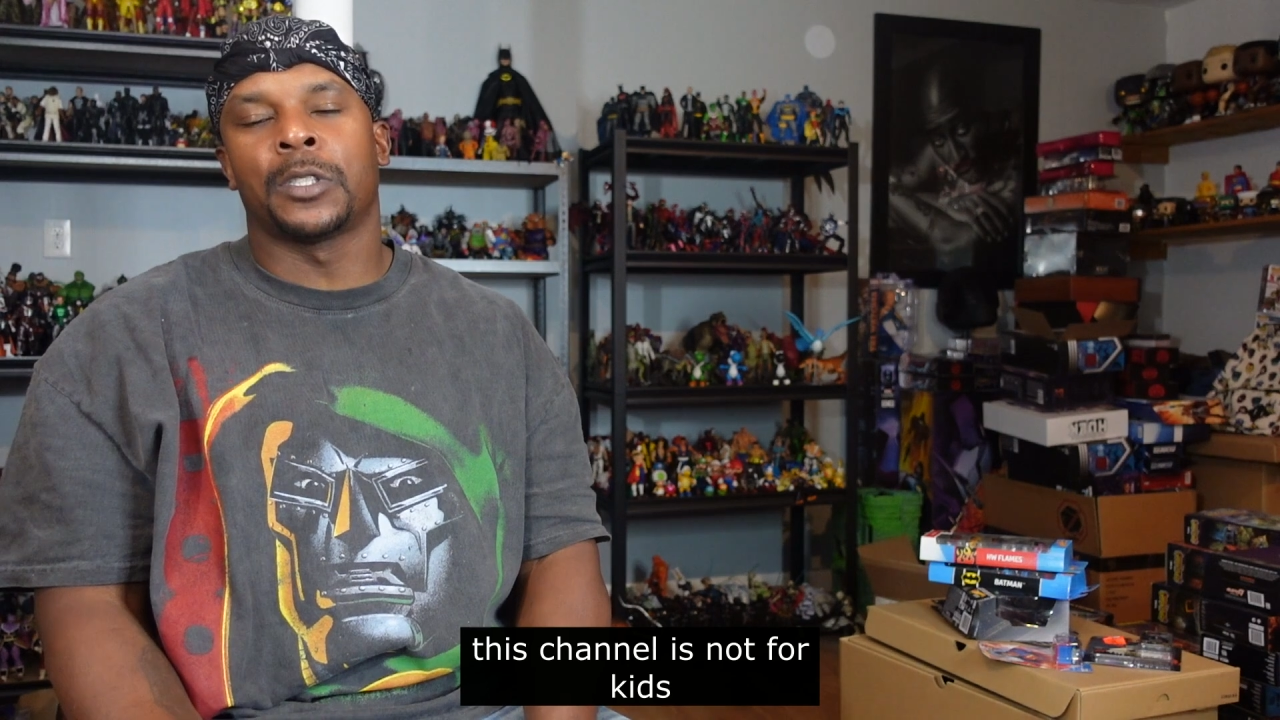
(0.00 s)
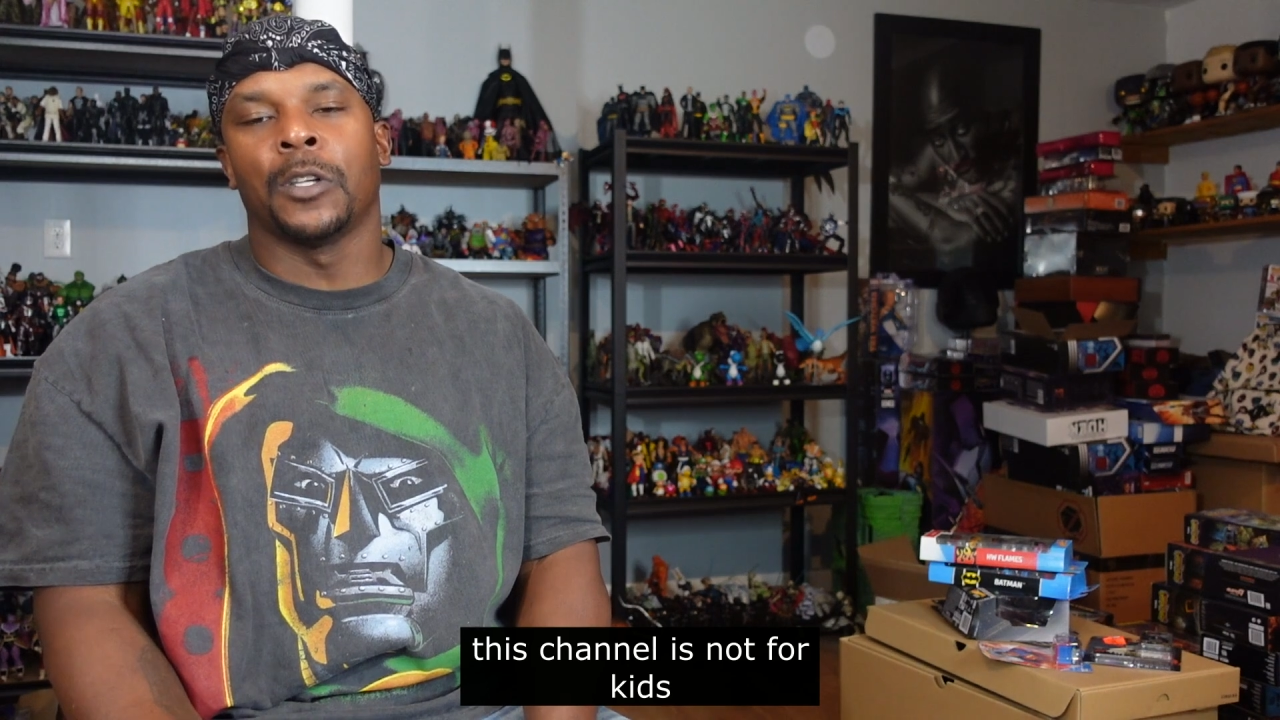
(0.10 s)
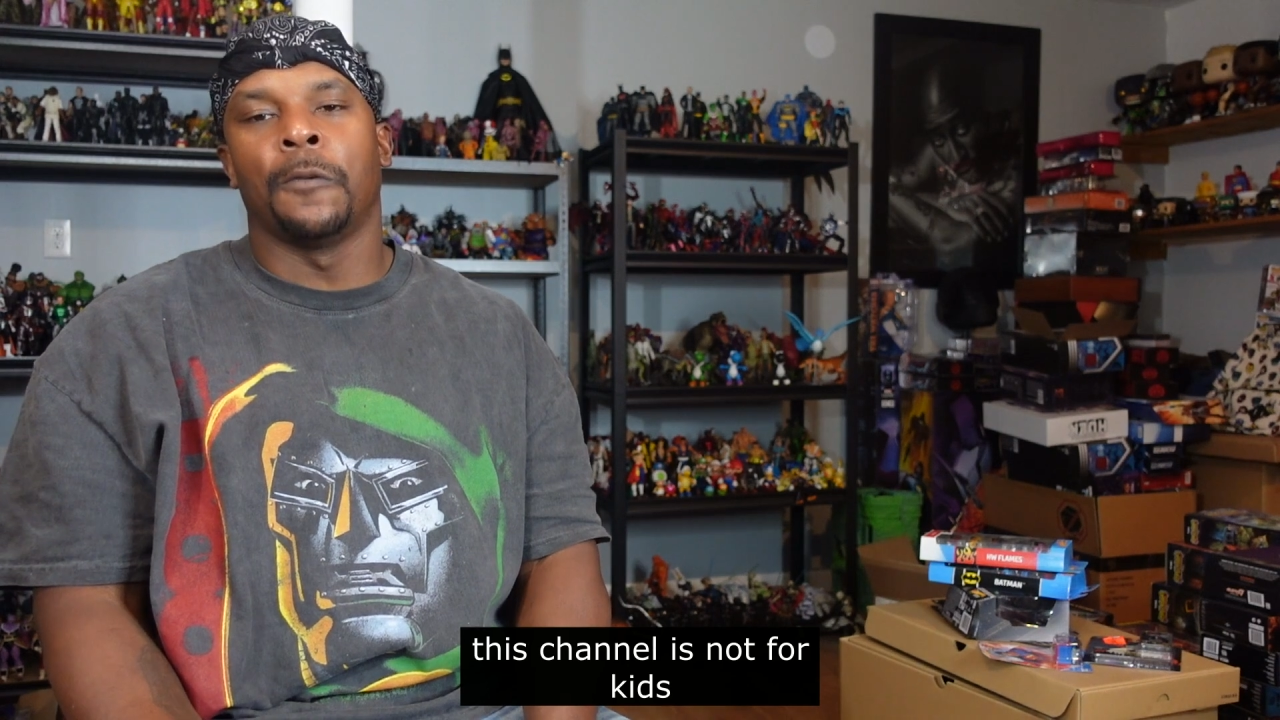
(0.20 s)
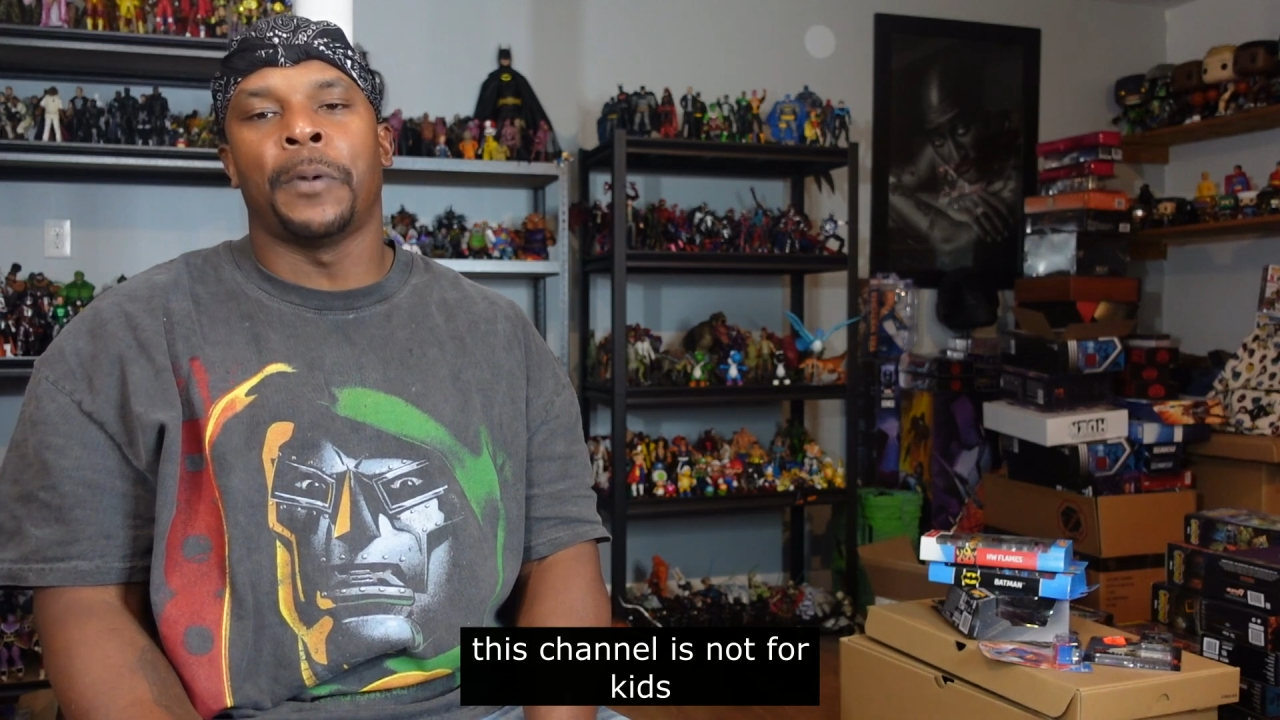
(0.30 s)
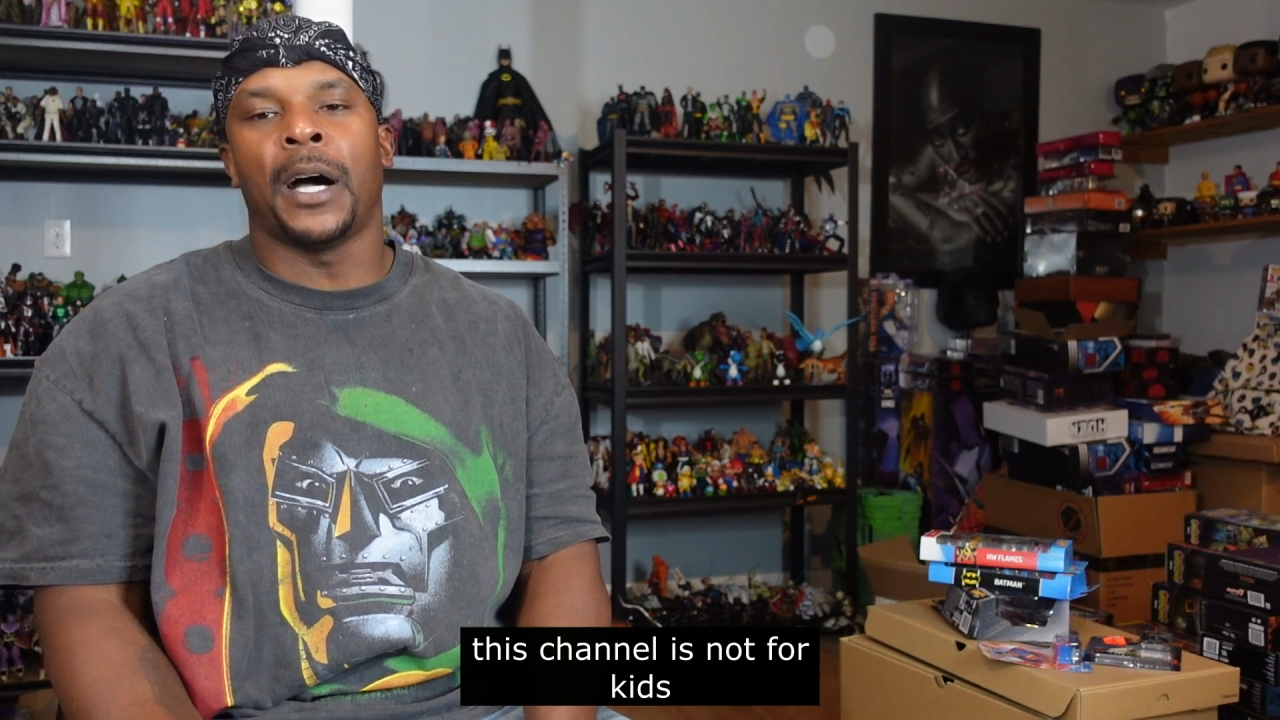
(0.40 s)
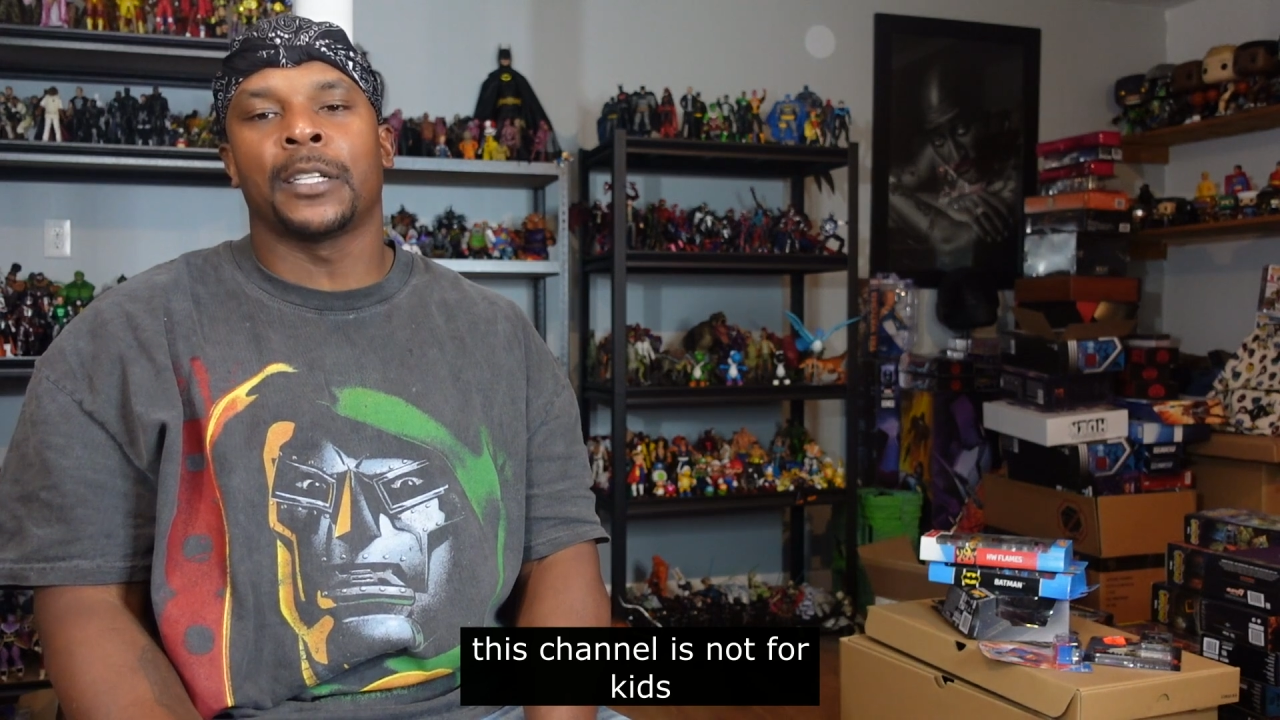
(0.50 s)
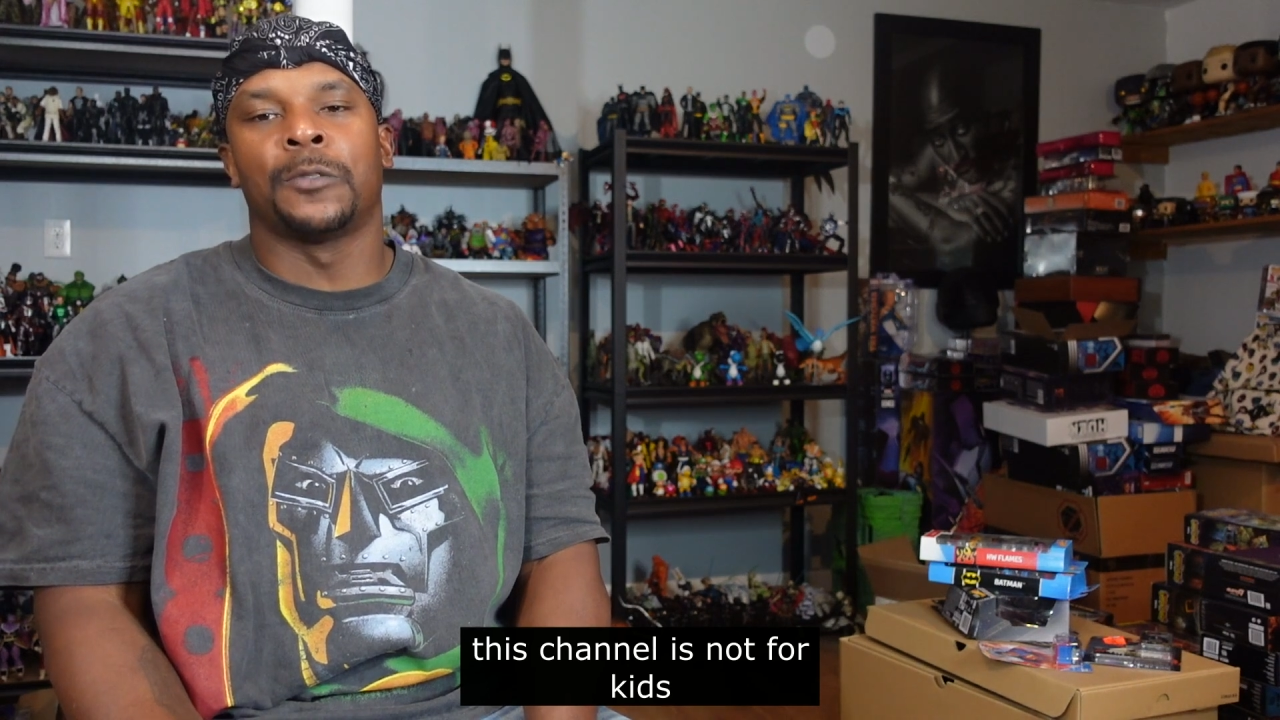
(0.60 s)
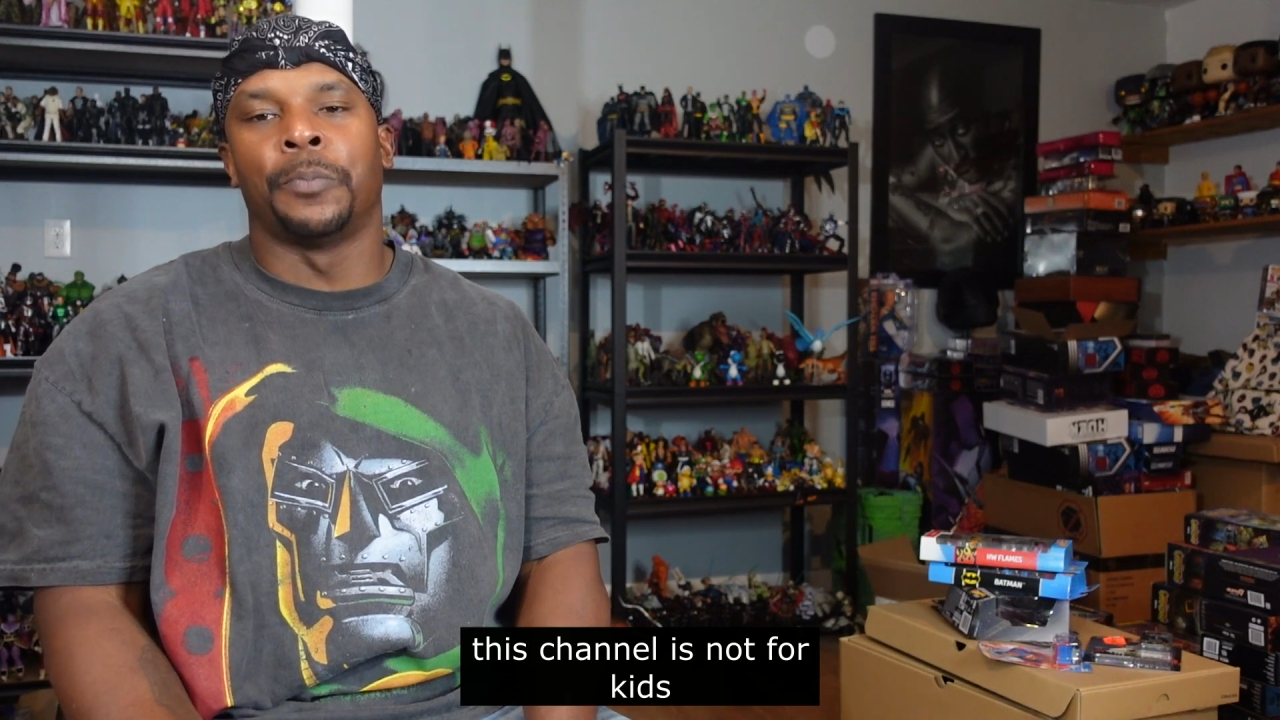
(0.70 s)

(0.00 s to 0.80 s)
Soapbox,